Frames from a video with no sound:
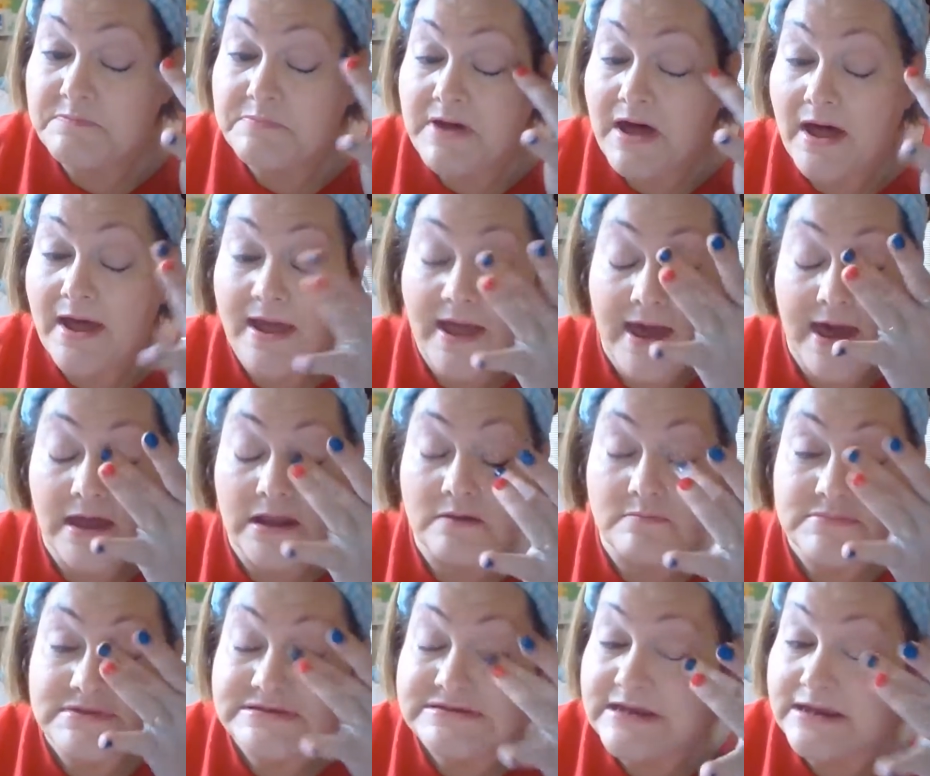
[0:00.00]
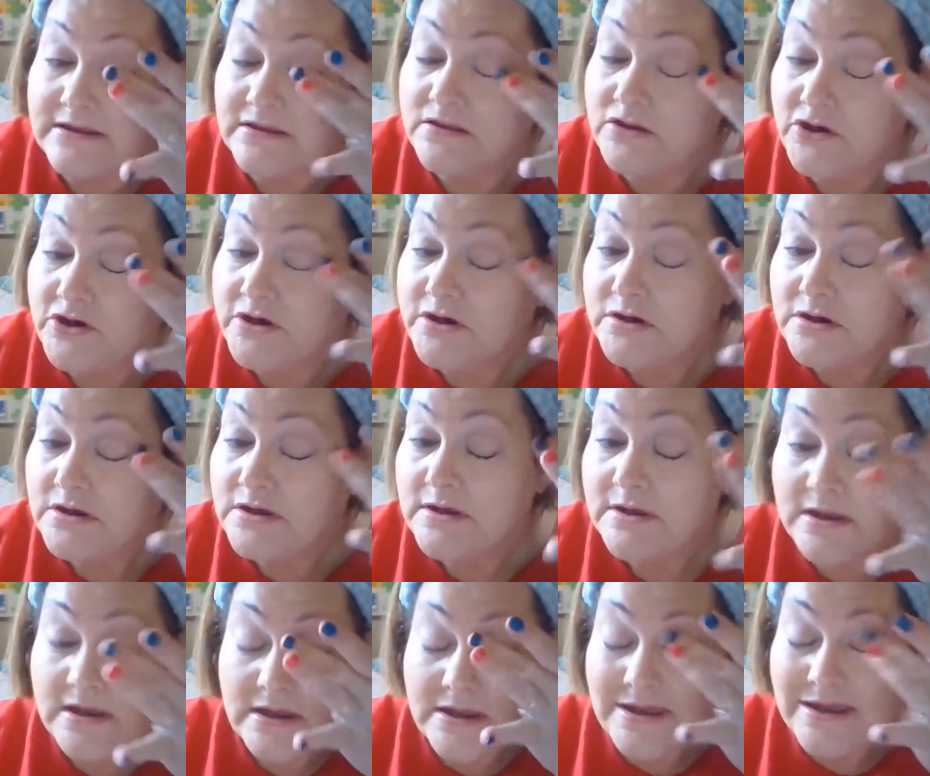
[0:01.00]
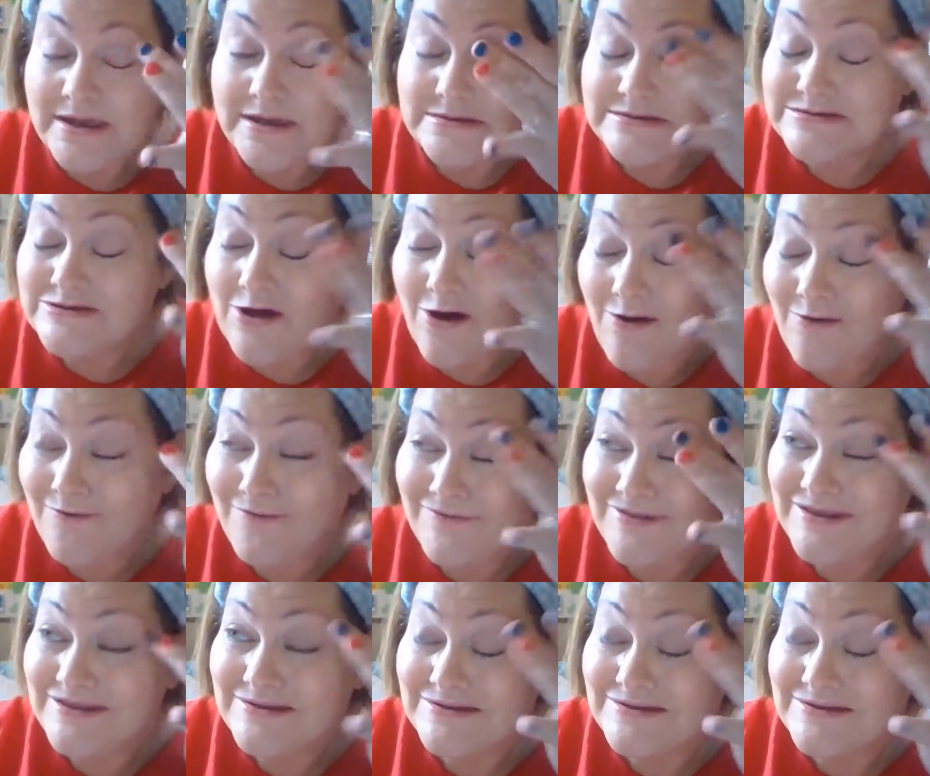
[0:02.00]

by Adam Sandler. It's called